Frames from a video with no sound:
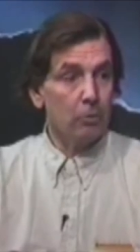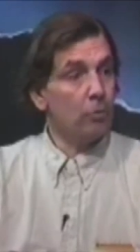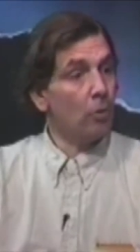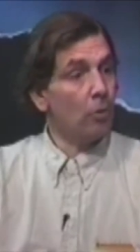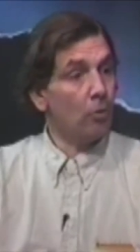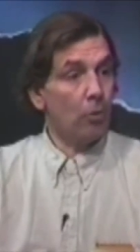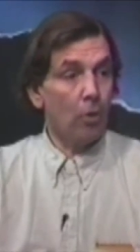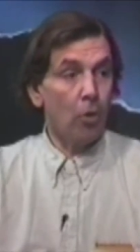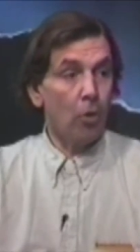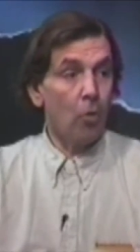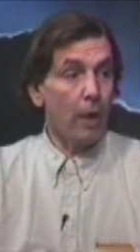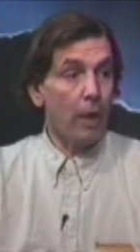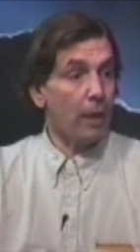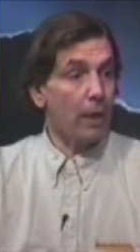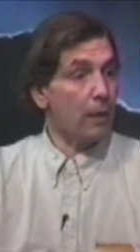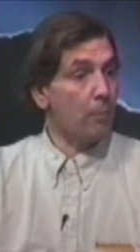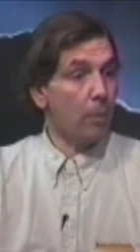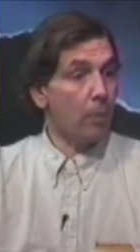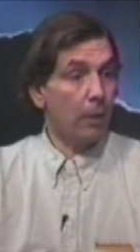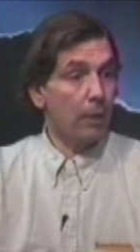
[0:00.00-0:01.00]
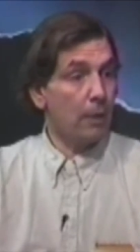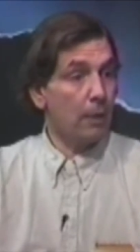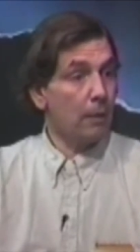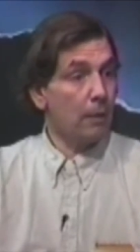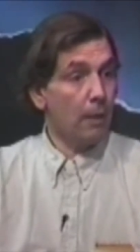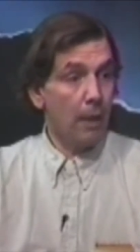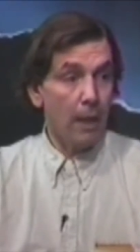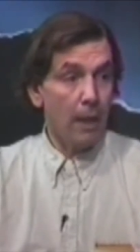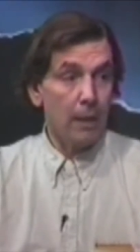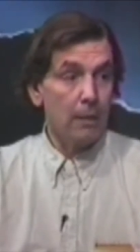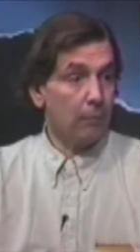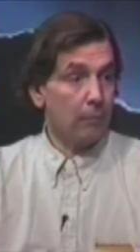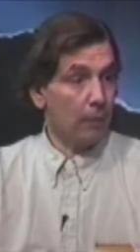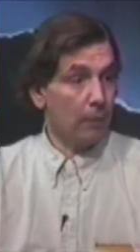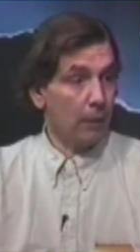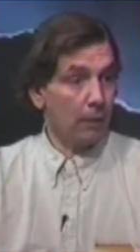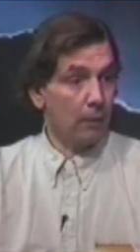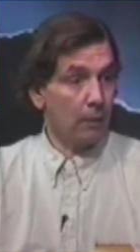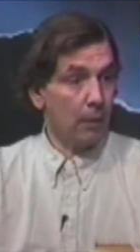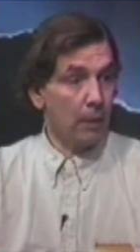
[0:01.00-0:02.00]
you don't owe anybody
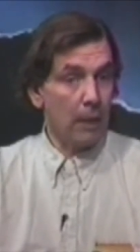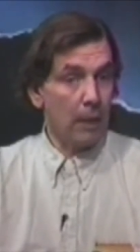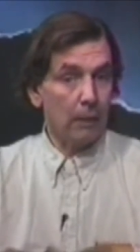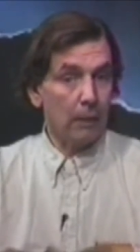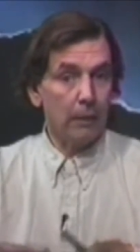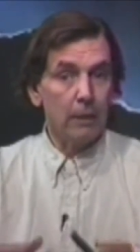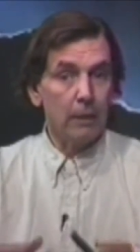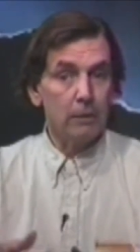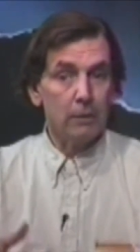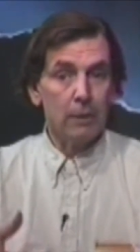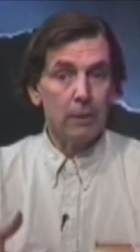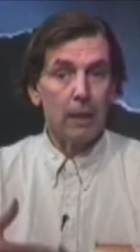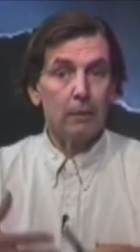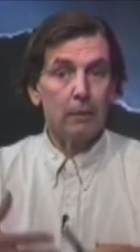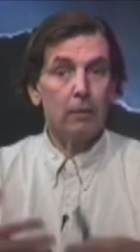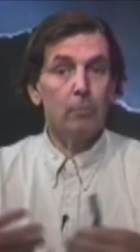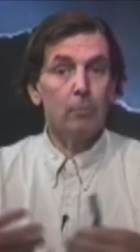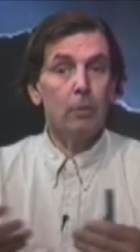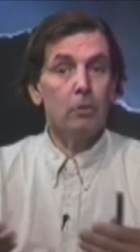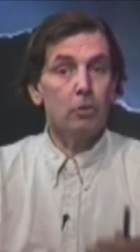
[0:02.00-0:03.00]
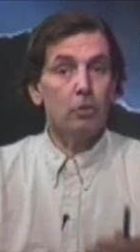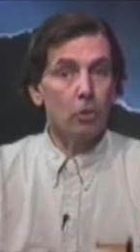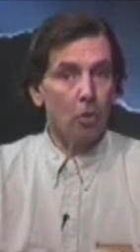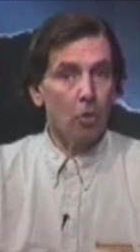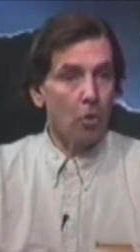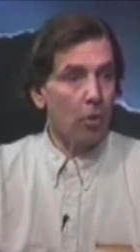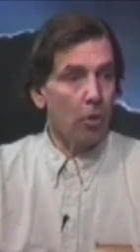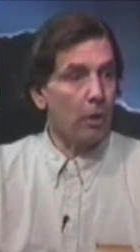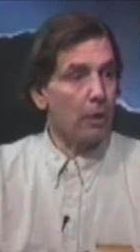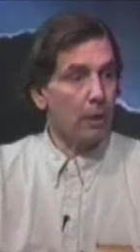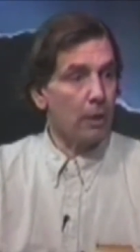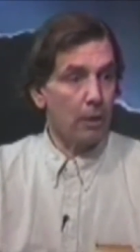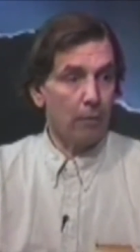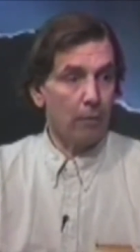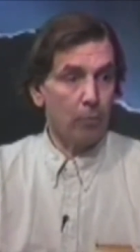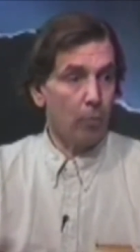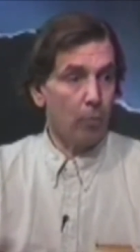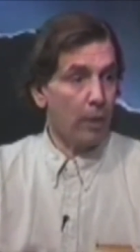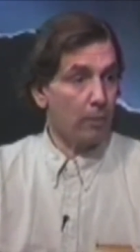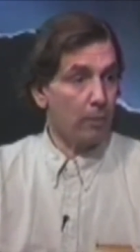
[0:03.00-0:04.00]
anything. At least not the majority
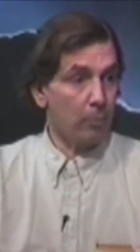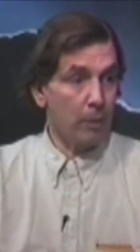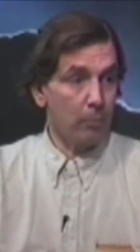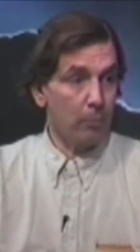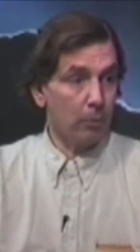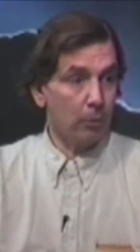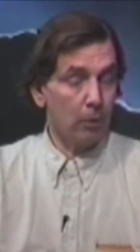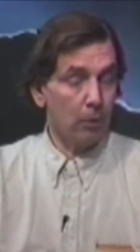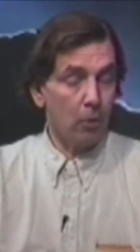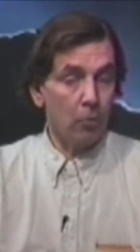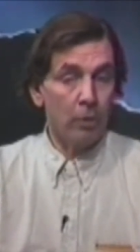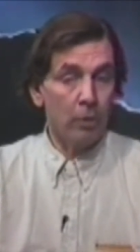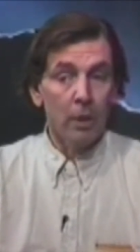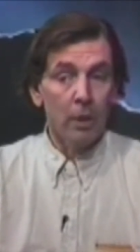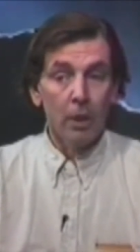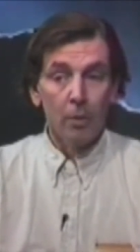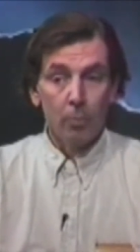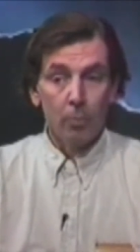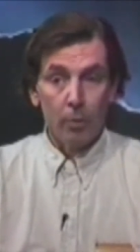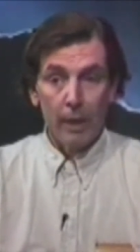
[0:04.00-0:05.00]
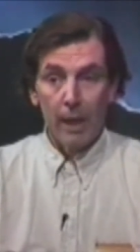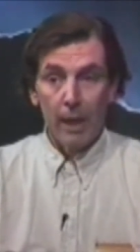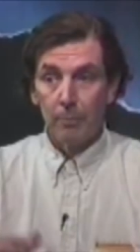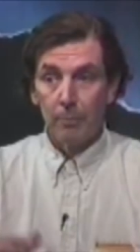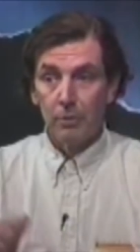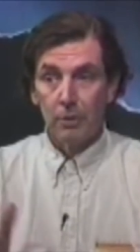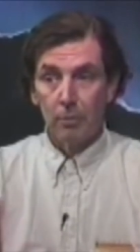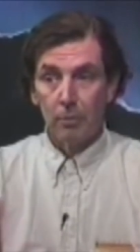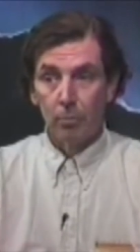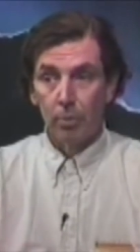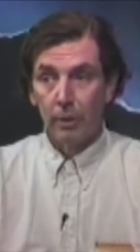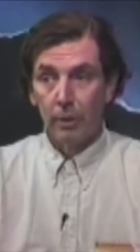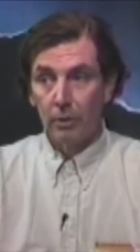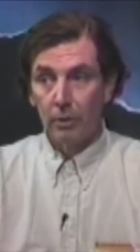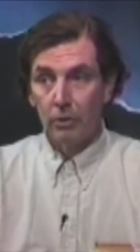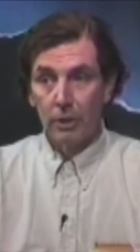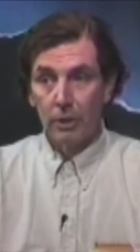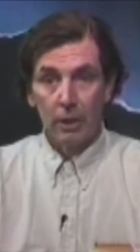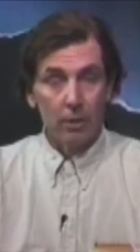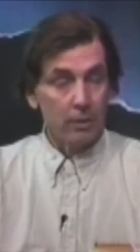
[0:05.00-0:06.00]
of white people don't. Perhaps the
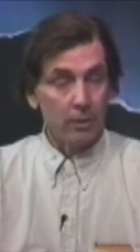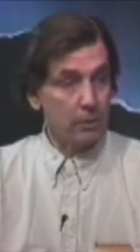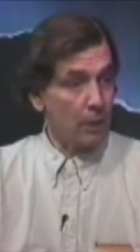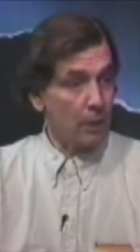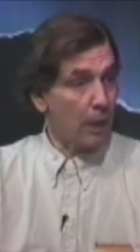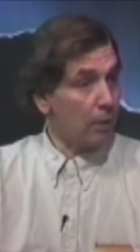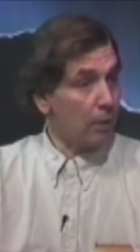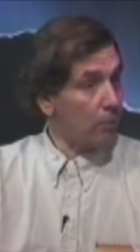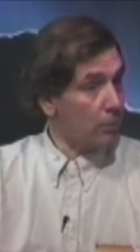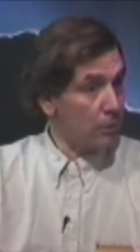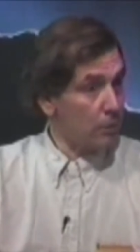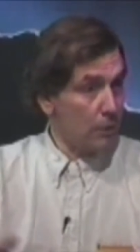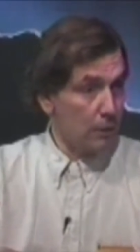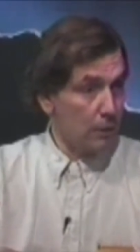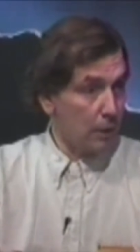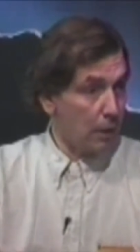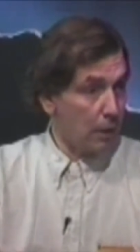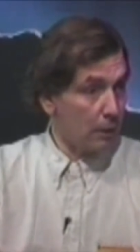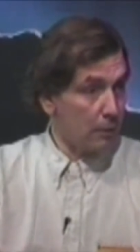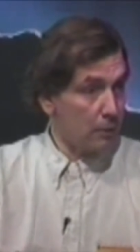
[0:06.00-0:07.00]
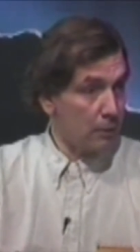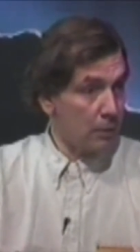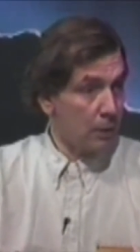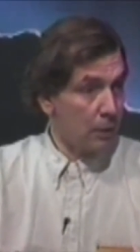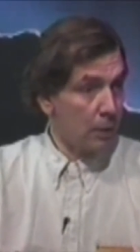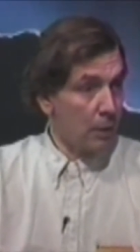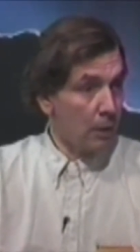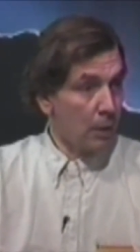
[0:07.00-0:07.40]
British aristocracy does.